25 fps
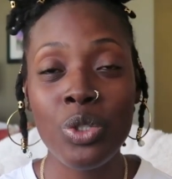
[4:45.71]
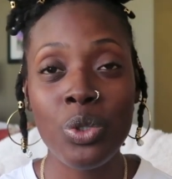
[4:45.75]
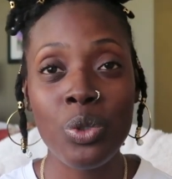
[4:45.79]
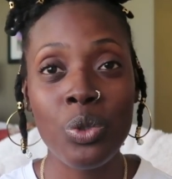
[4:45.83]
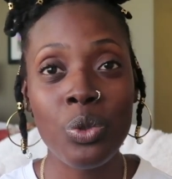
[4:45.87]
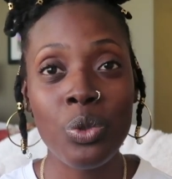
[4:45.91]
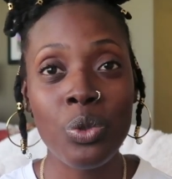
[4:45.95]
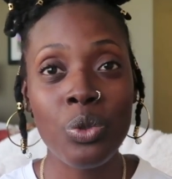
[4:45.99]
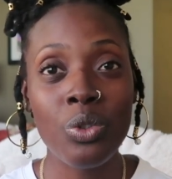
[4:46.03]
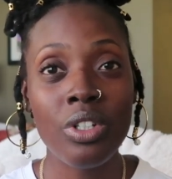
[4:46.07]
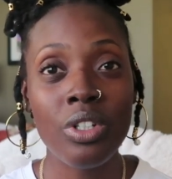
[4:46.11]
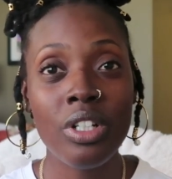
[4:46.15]

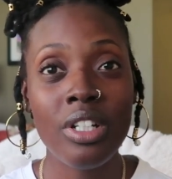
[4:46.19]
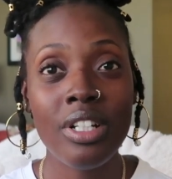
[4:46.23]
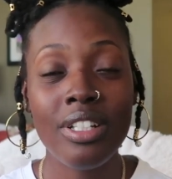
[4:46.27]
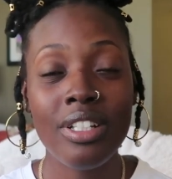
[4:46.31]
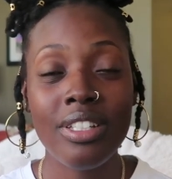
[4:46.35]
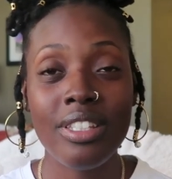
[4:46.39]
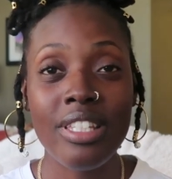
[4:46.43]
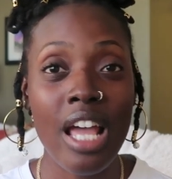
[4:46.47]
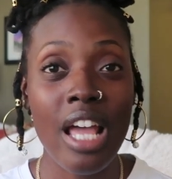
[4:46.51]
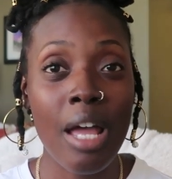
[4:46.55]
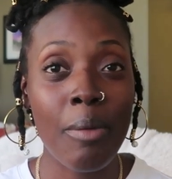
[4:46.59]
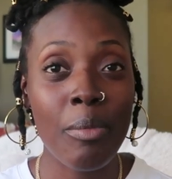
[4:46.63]
to
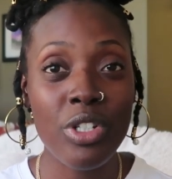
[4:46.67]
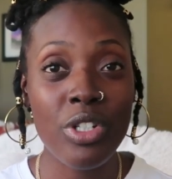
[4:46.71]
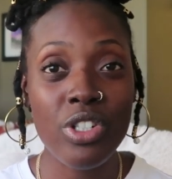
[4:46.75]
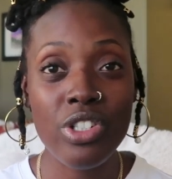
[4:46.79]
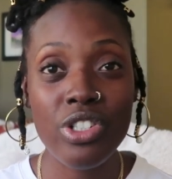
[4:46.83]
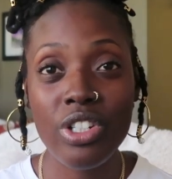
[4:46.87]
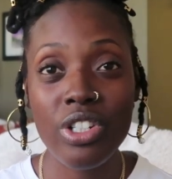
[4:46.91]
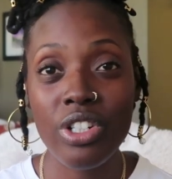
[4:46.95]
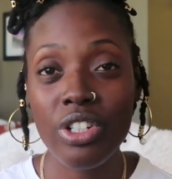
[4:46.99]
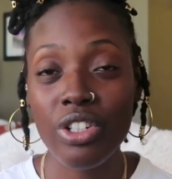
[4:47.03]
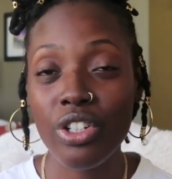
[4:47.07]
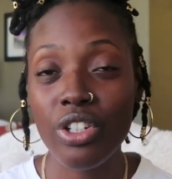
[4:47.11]

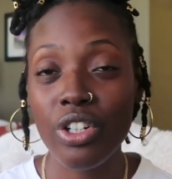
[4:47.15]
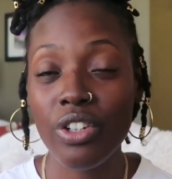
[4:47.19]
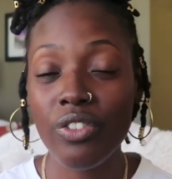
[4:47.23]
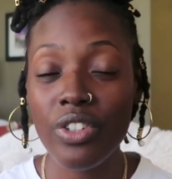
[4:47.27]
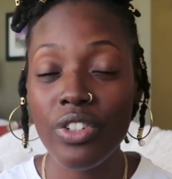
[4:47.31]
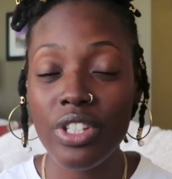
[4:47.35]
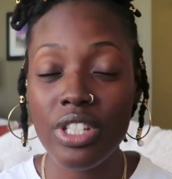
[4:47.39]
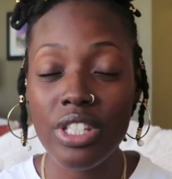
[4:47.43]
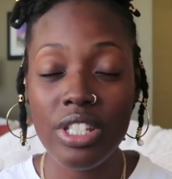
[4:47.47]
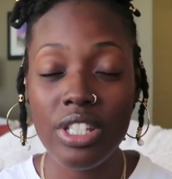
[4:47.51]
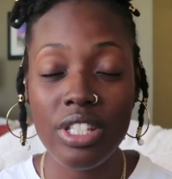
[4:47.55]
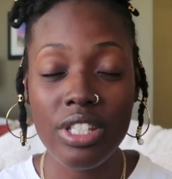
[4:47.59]
damage to the
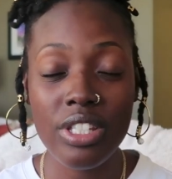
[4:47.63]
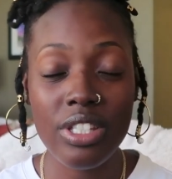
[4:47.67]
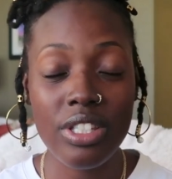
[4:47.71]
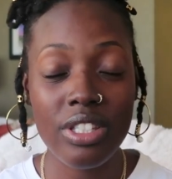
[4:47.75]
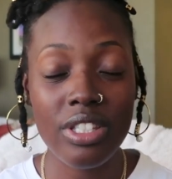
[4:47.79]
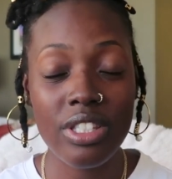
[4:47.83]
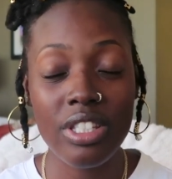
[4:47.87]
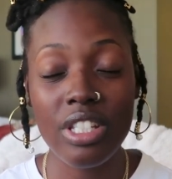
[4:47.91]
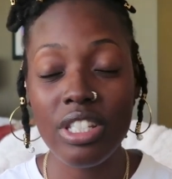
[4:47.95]
nervous system,